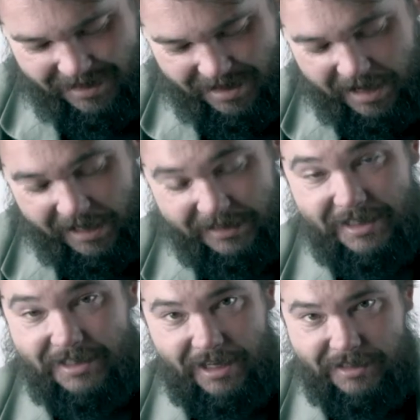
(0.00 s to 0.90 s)
I guess in
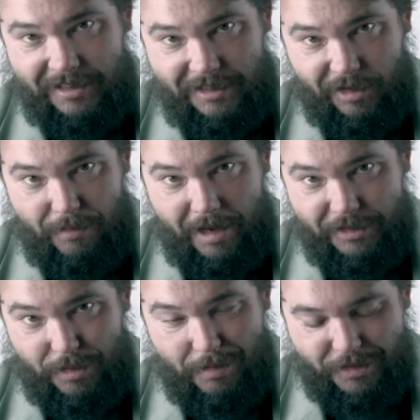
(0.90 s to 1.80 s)
this case, it's only minus
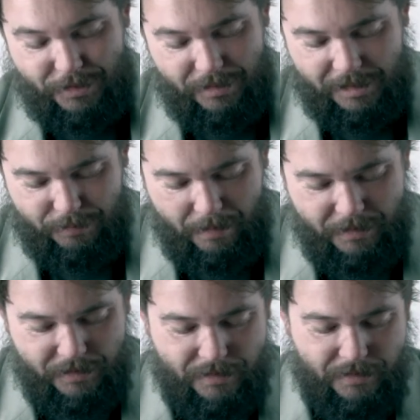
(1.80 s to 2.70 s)
three, minus three, it's probably
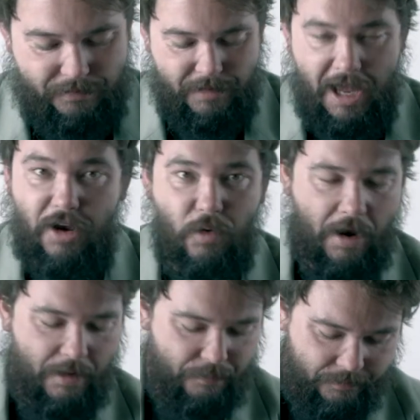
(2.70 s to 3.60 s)
just a hate
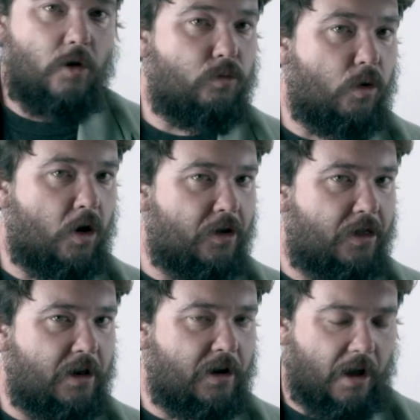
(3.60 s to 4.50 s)
crime.
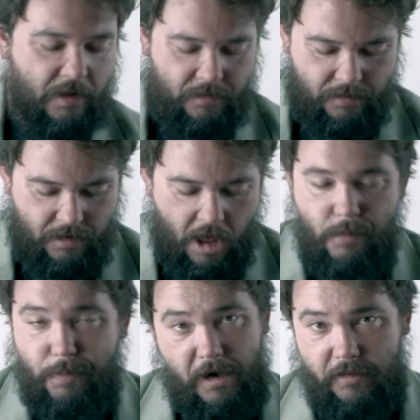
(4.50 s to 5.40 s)
Worthy Knight.
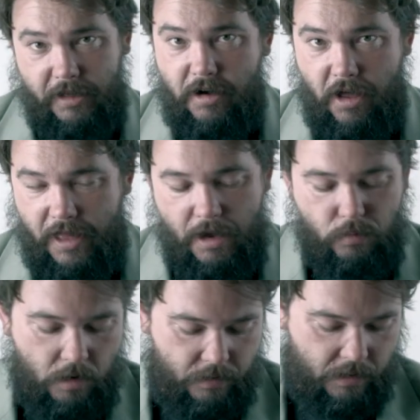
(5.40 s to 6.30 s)
Apparently not that
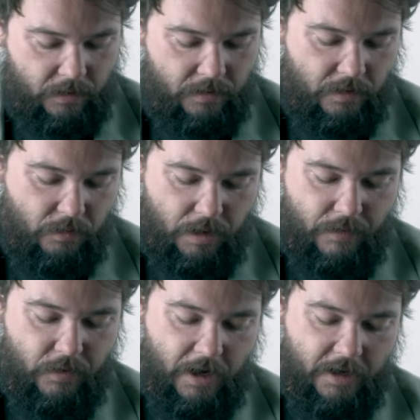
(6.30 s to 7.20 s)
worthy. Whenever
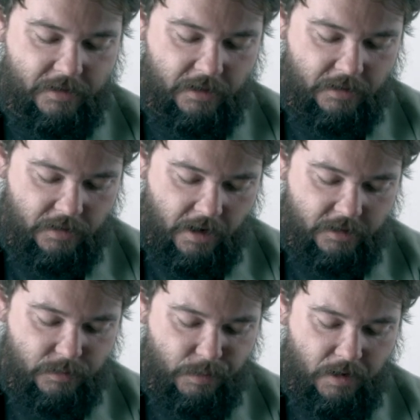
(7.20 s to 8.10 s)
you cast a Knight
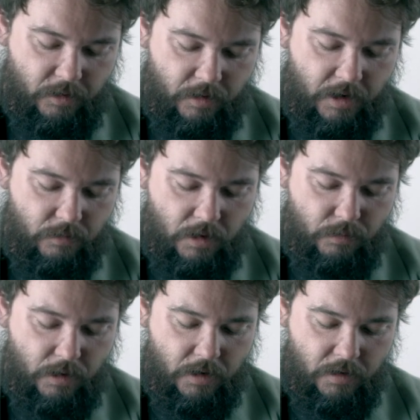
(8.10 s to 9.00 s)
spell, create a 1
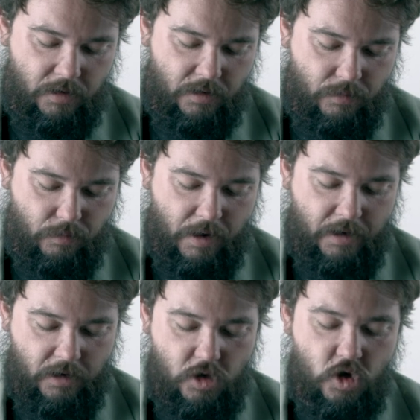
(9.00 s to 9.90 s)
1
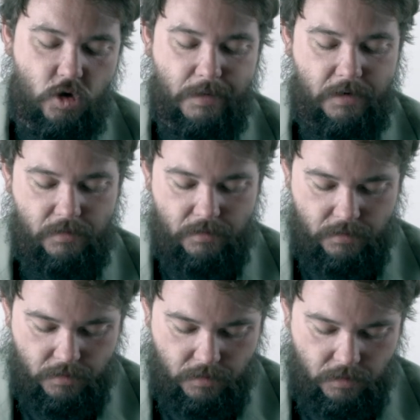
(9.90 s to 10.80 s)
white human
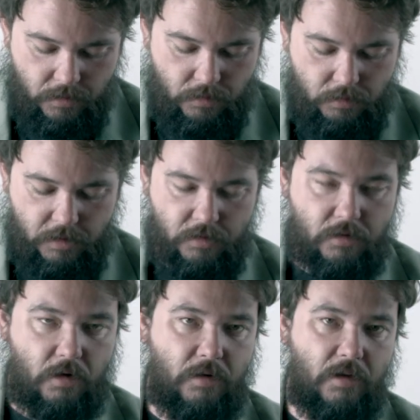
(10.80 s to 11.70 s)
creature
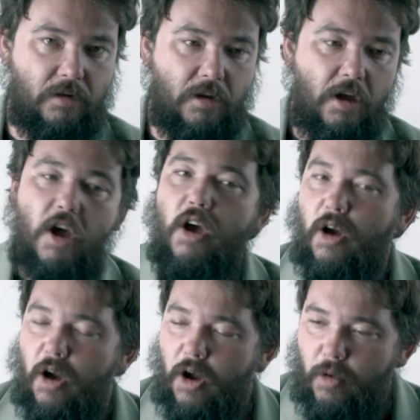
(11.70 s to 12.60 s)
token.
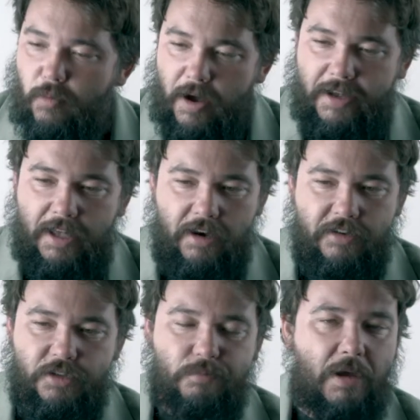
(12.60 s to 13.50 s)
Why can't it
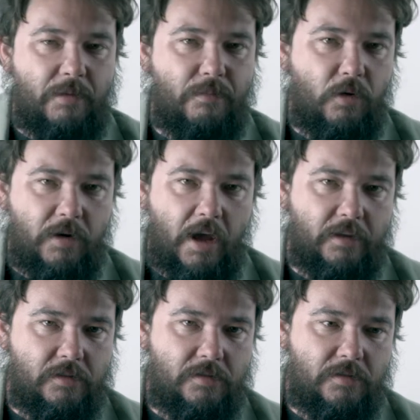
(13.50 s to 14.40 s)
just make more
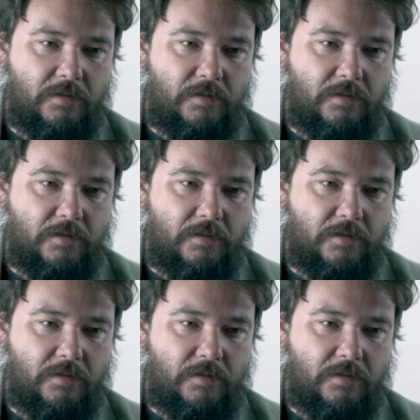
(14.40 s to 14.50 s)
Knights?